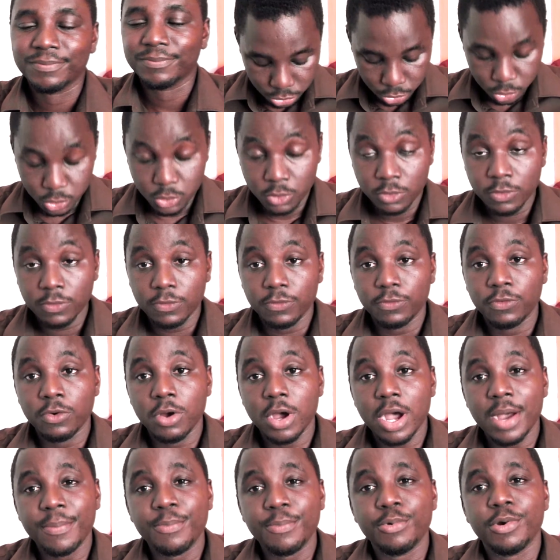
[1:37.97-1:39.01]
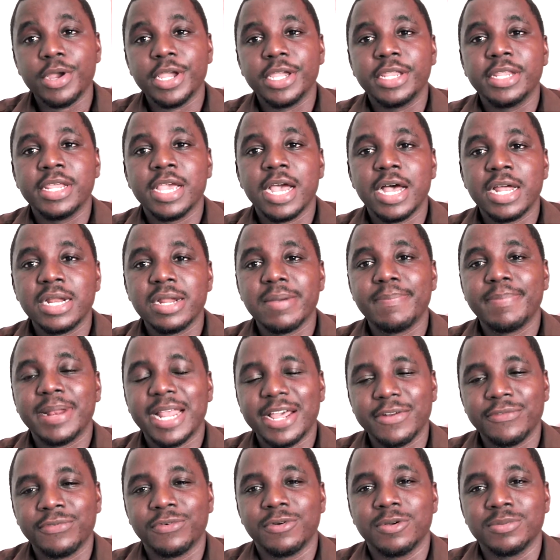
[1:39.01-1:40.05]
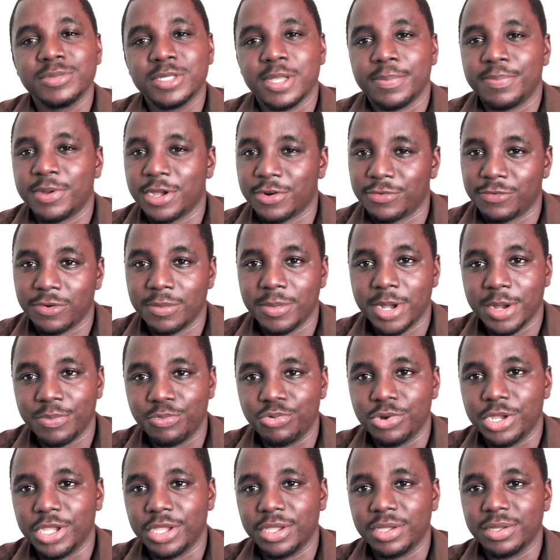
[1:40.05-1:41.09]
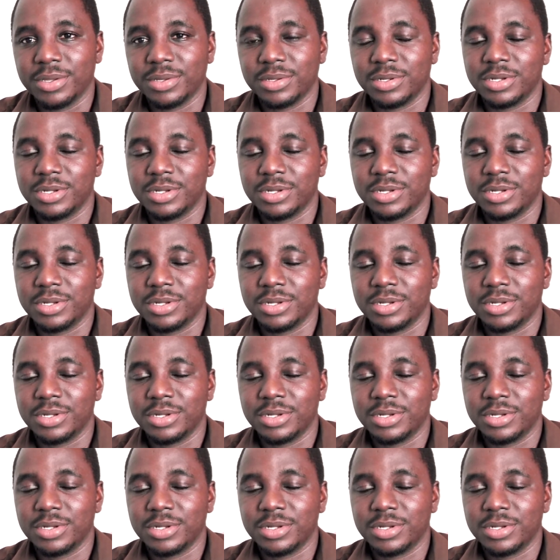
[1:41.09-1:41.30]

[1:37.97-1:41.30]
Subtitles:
So for Upwork, there are other platforms apart from Upwork.